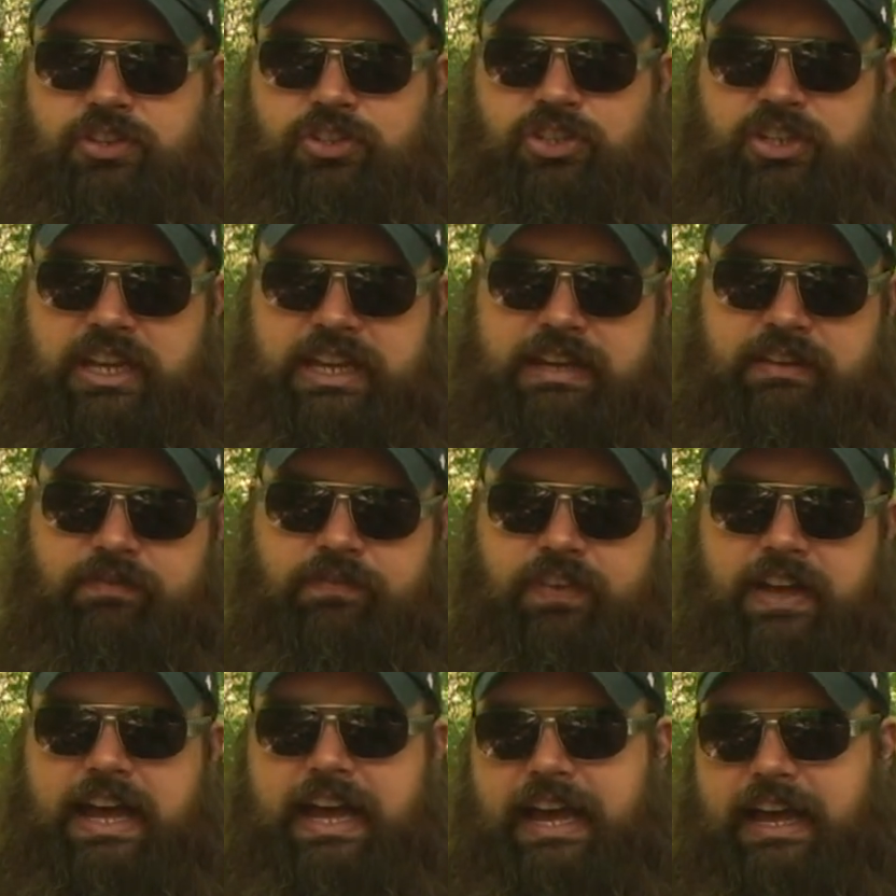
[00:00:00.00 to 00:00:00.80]
Gen
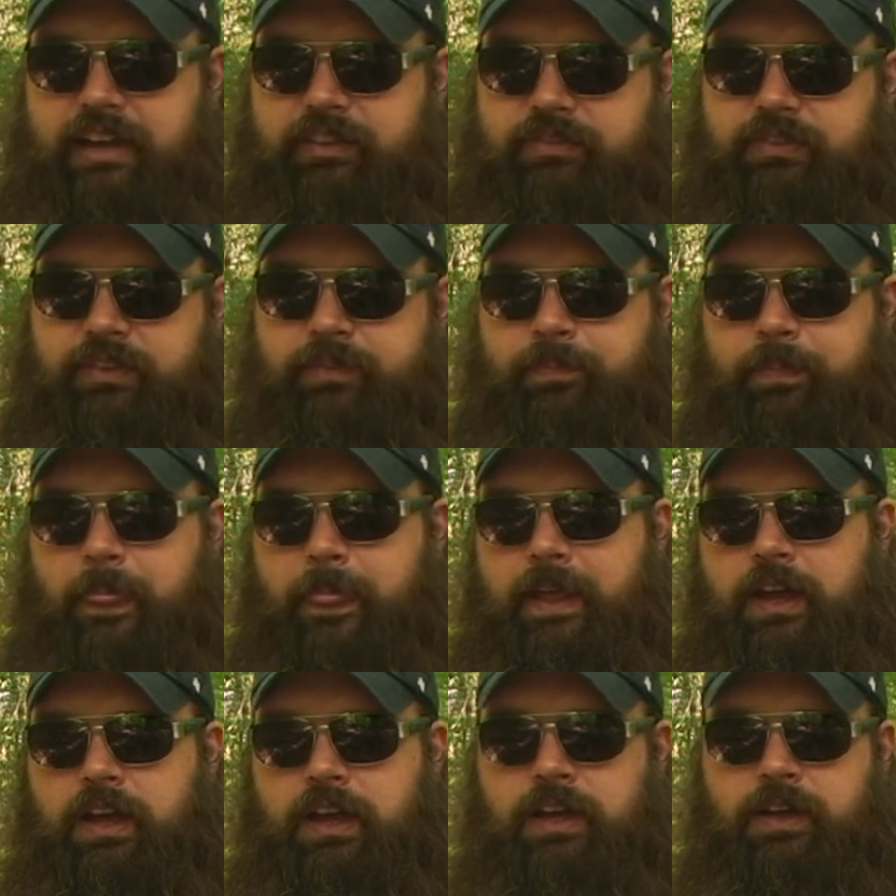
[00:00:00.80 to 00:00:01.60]

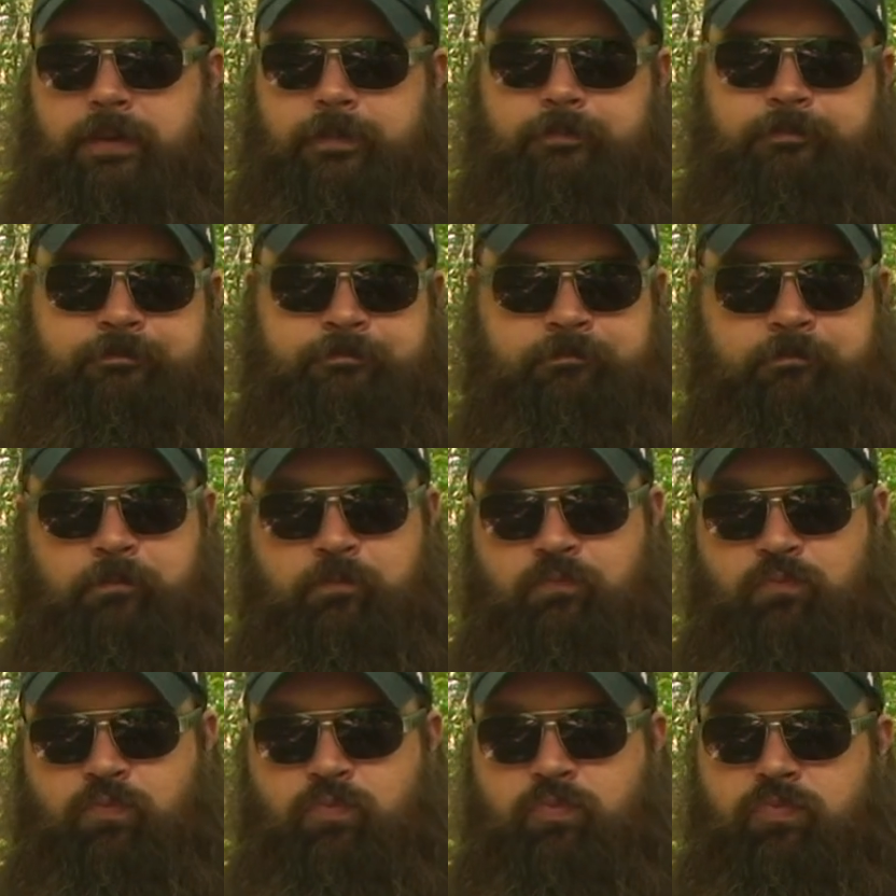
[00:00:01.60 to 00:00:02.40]
5.
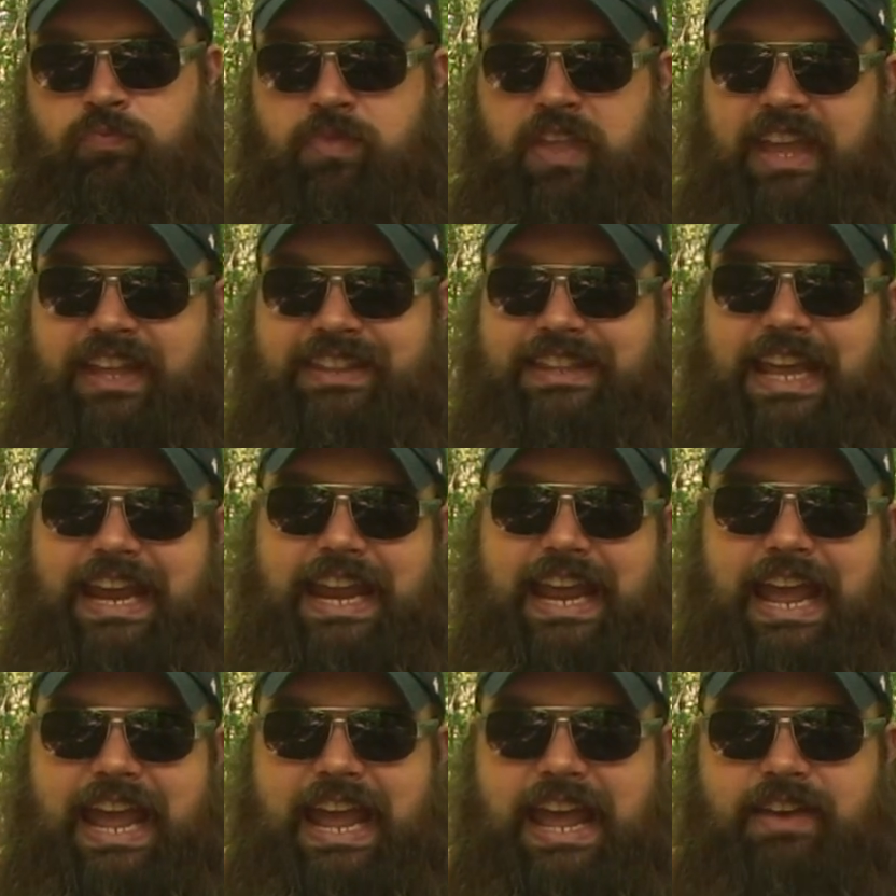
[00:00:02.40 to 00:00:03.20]

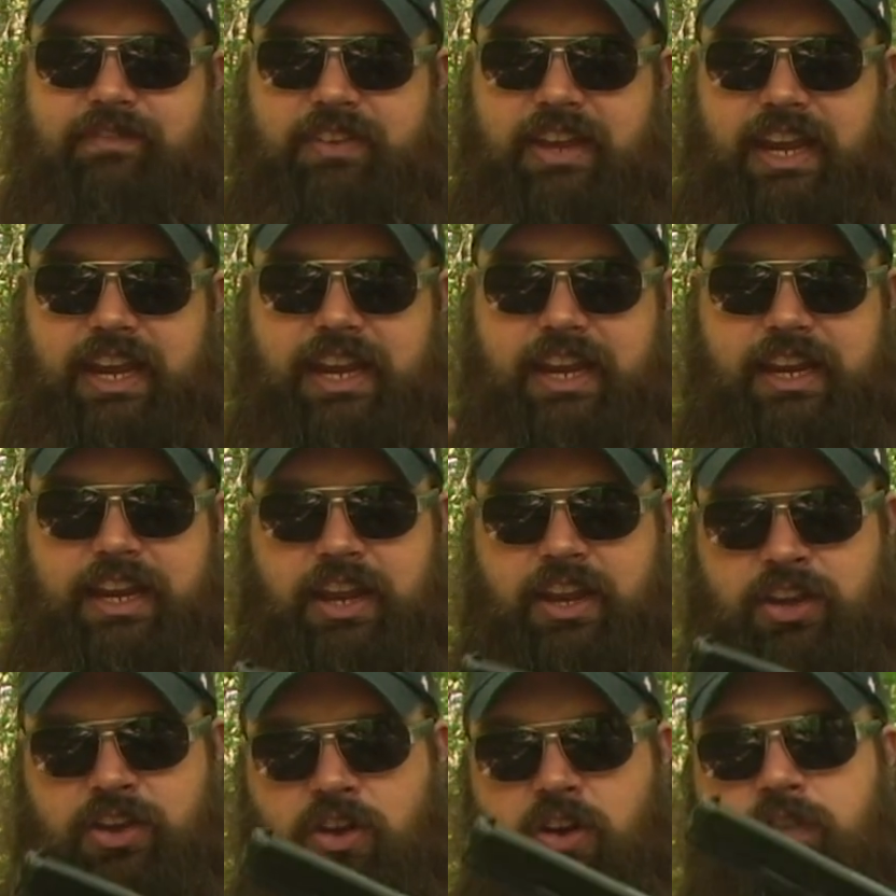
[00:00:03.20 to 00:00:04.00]
They have
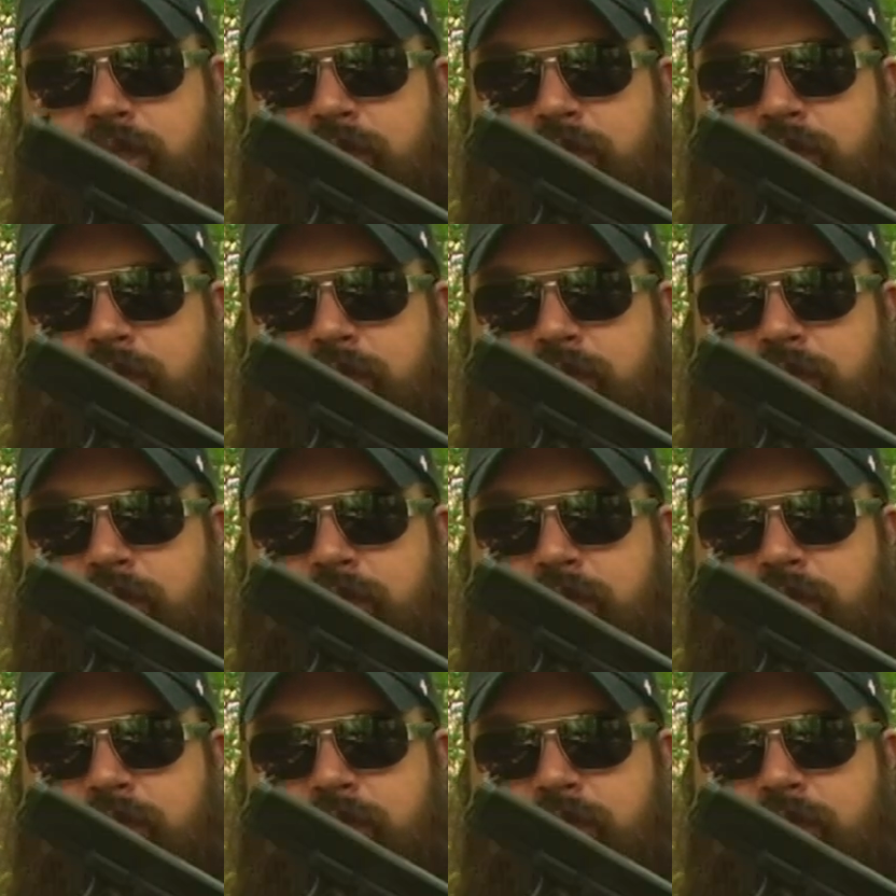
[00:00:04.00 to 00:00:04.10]
no